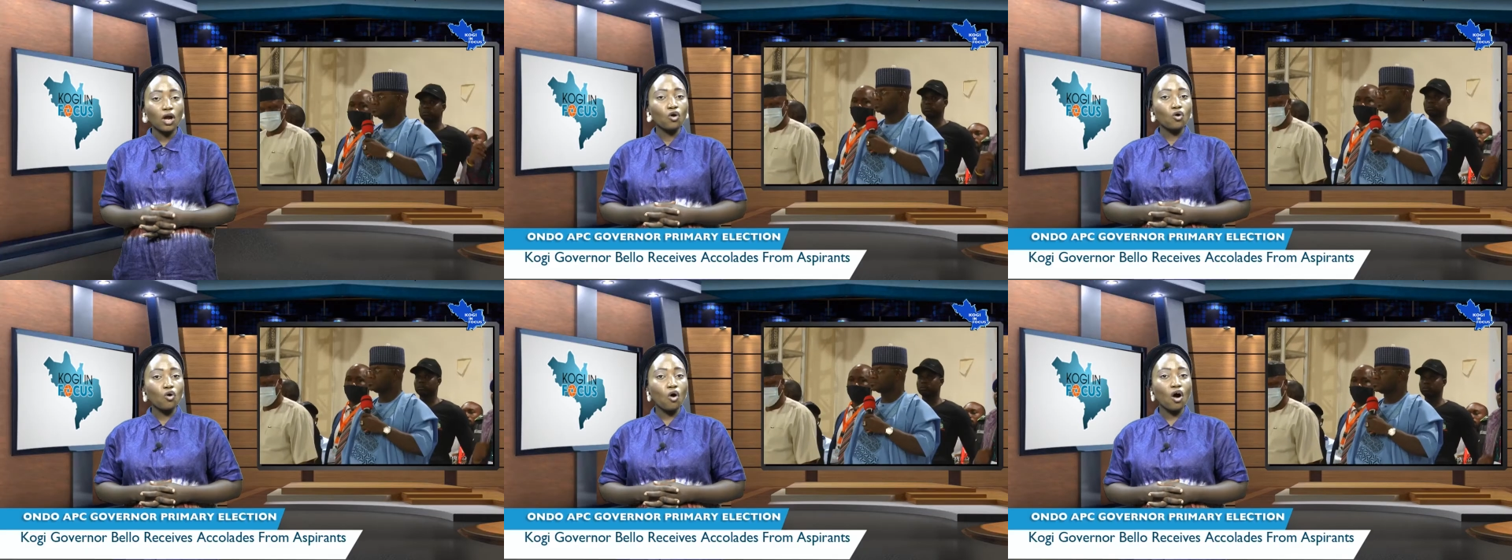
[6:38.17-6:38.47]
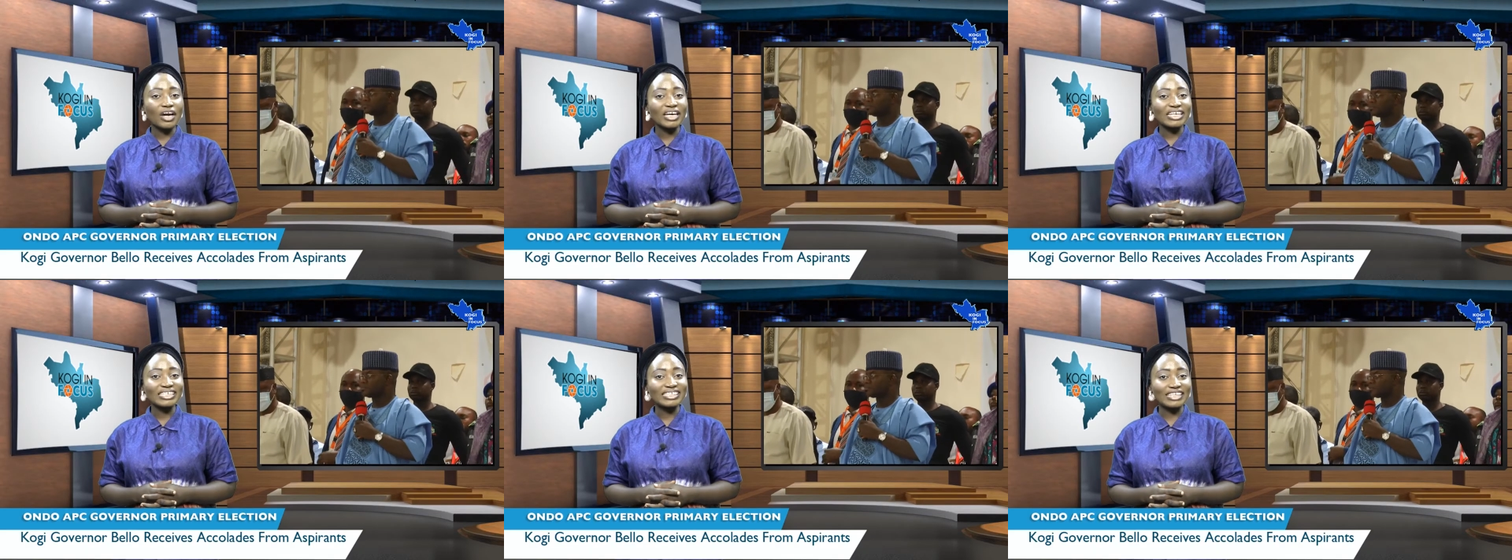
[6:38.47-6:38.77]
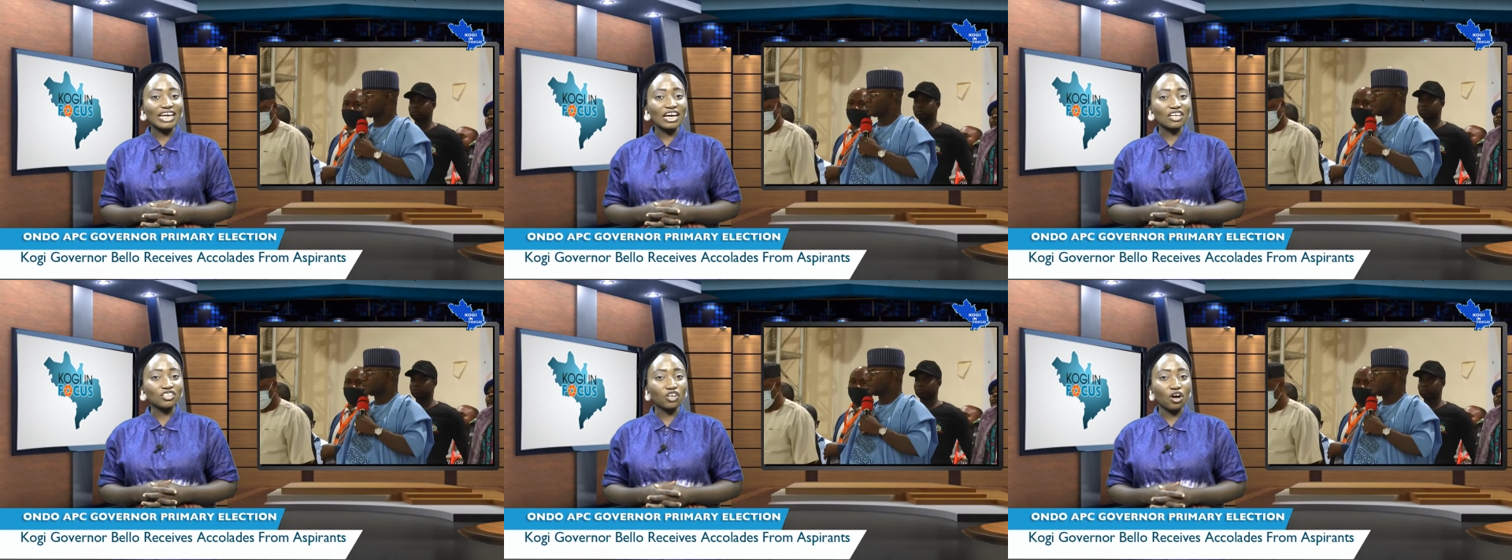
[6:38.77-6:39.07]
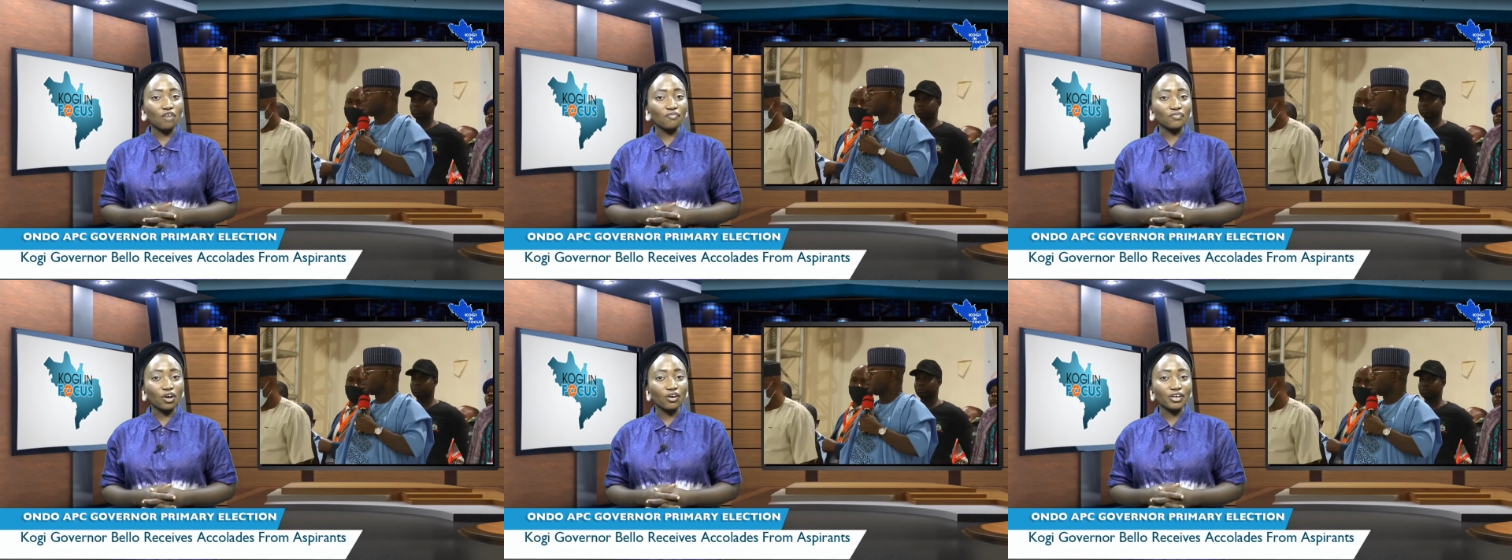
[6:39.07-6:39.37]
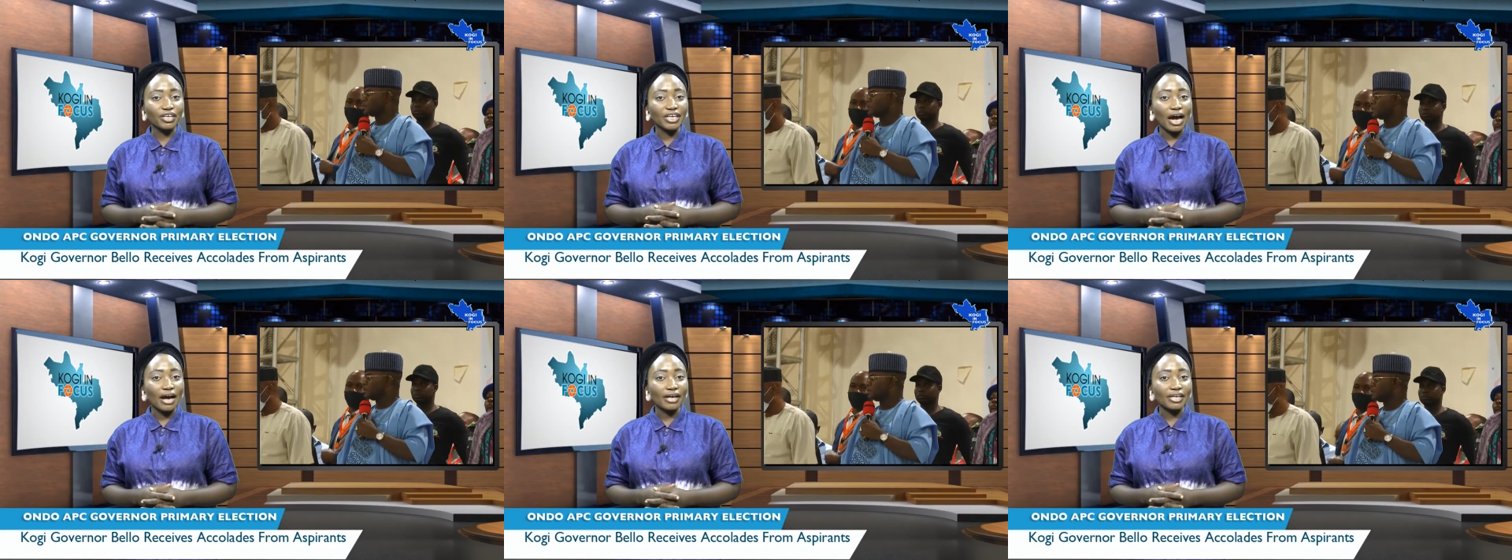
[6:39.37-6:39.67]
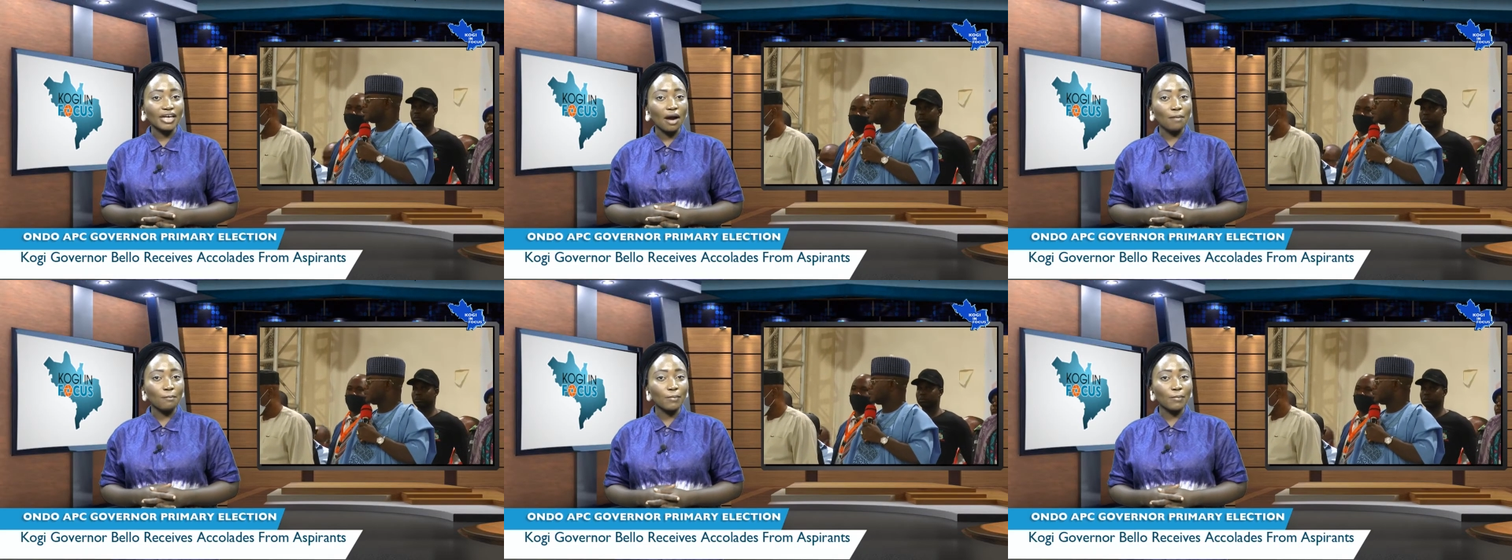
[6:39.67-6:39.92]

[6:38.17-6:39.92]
Kogi State Governor Yahya